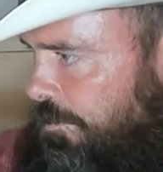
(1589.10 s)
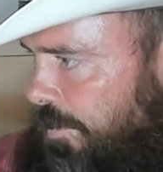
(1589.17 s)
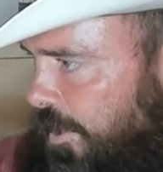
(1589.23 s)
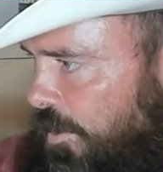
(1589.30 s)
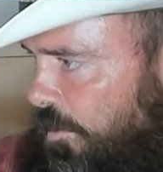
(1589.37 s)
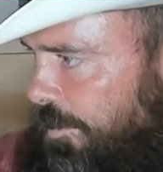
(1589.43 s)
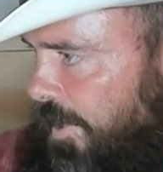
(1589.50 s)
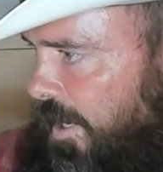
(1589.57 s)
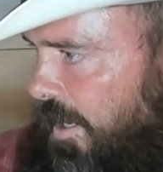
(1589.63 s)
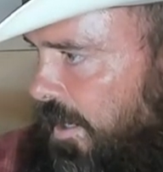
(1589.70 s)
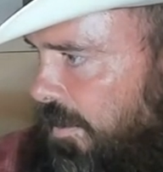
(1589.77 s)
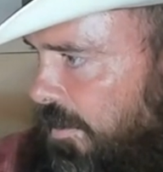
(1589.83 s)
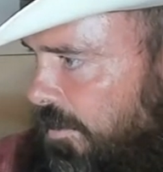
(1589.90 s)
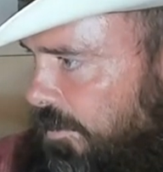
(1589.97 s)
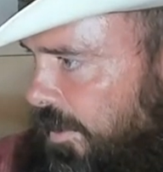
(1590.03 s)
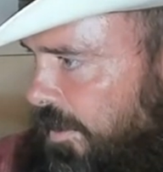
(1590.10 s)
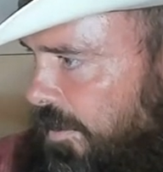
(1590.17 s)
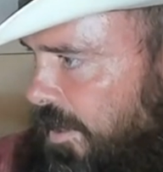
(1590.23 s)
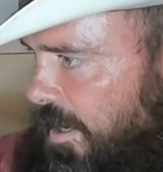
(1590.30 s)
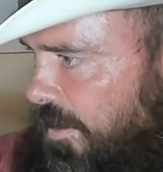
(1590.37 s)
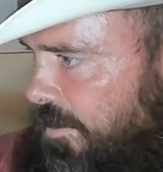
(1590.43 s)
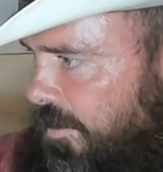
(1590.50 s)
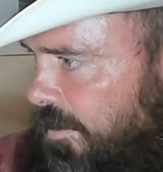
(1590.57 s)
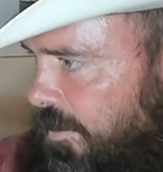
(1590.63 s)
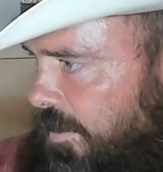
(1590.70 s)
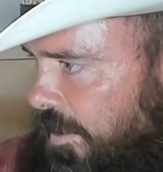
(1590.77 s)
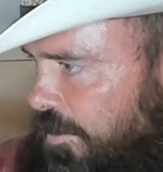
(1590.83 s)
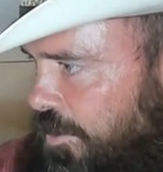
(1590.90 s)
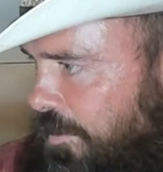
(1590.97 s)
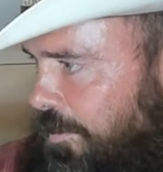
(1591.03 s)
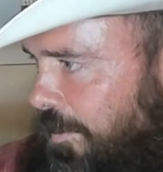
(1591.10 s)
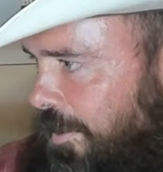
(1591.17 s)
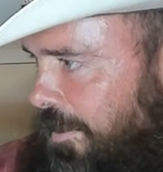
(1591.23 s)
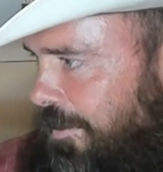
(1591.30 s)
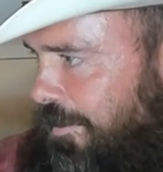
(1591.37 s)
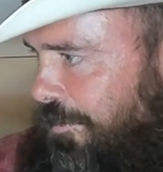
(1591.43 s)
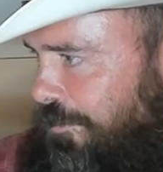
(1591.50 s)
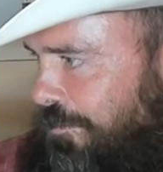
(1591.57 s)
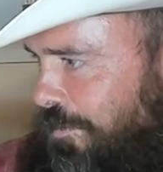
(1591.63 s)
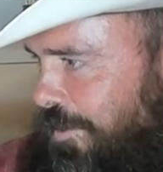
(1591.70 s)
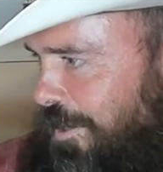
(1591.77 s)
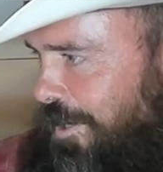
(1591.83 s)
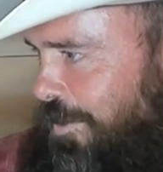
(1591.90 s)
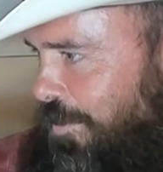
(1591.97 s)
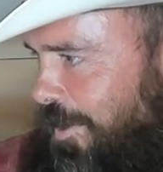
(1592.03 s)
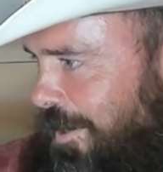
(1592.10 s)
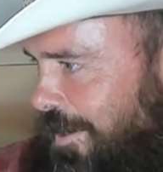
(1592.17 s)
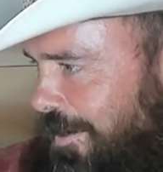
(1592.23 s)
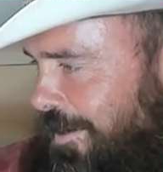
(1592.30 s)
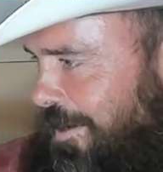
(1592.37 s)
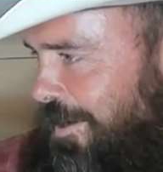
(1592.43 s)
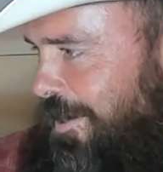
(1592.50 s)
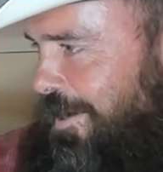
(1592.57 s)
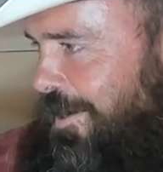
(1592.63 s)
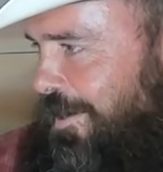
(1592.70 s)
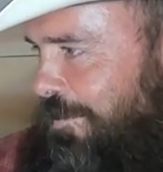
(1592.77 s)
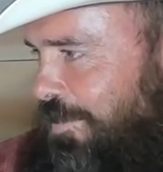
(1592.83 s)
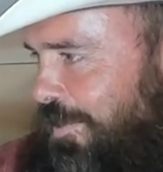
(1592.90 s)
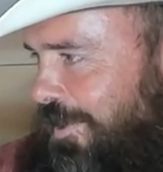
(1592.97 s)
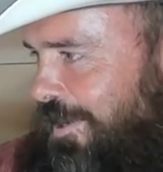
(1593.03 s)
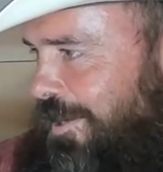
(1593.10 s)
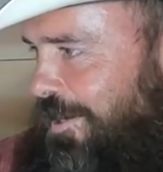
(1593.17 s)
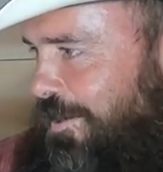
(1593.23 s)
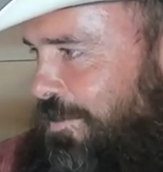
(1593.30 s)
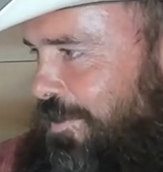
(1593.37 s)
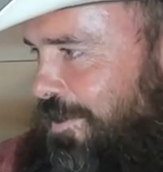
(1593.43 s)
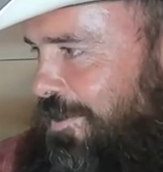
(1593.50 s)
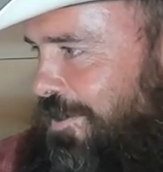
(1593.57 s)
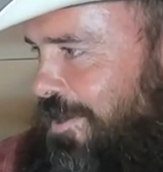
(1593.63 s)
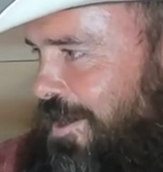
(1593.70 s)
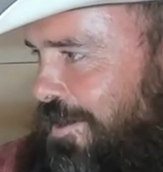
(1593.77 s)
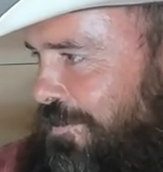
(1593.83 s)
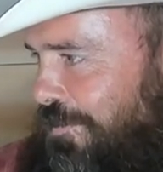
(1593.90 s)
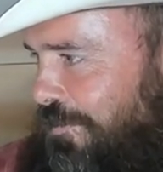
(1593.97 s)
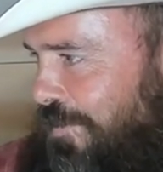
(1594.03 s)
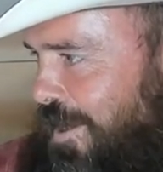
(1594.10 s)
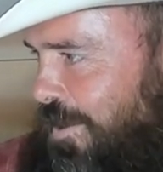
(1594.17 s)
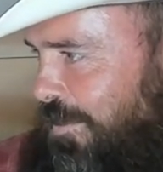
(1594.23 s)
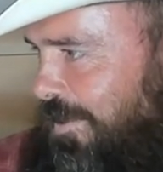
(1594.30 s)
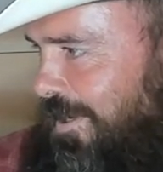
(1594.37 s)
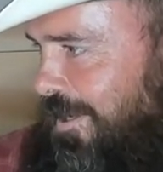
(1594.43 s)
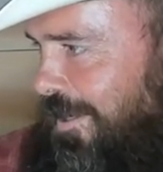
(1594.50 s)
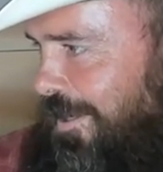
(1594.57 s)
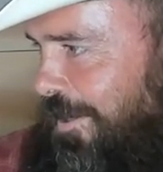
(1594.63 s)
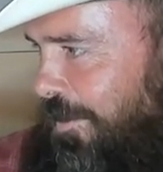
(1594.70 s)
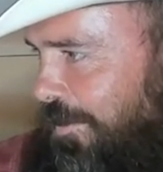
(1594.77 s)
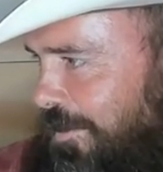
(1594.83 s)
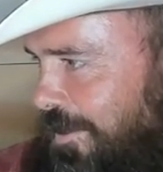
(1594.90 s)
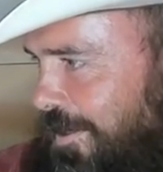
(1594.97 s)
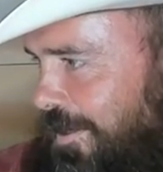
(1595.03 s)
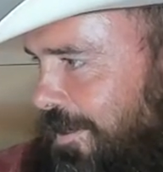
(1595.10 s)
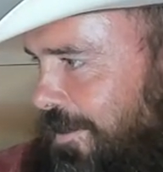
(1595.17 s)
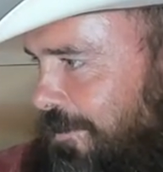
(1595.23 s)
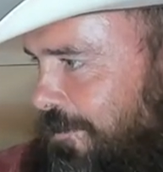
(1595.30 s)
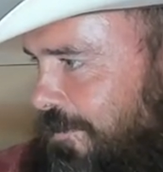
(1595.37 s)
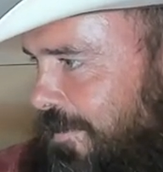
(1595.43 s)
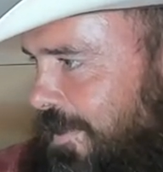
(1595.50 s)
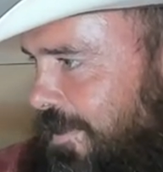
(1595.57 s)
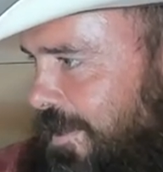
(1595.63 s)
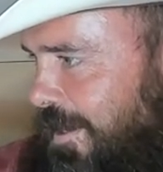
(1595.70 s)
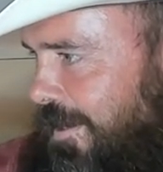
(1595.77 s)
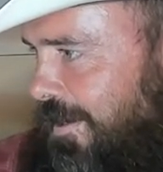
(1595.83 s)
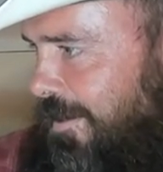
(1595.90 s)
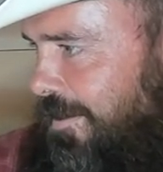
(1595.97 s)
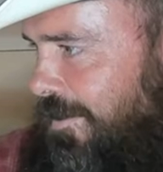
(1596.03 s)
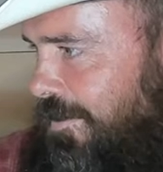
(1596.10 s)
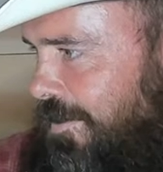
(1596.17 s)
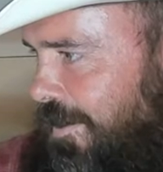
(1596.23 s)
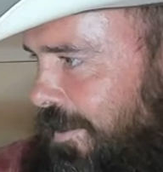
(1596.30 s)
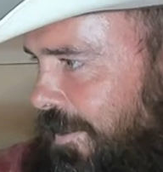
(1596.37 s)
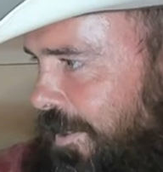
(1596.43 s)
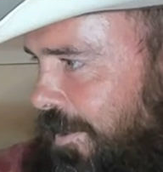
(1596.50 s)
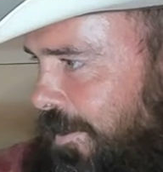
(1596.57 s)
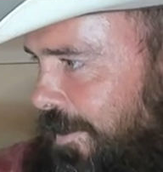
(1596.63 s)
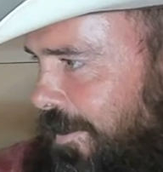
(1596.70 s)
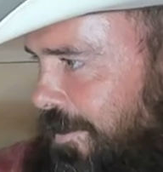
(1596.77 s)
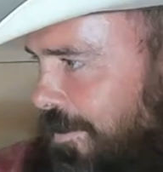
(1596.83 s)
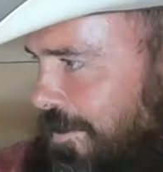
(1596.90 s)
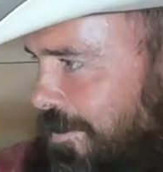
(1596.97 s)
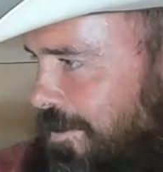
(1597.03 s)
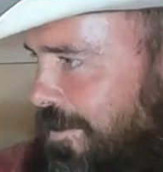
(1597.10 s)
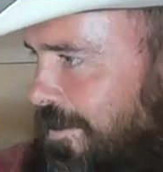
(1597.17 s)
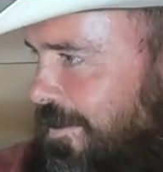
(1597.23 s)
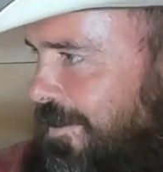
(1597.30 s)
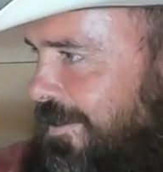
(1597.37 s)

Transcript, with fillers: Peter Pan 3000 touched me in a funny way, but he was not found guilty. That is hilarious.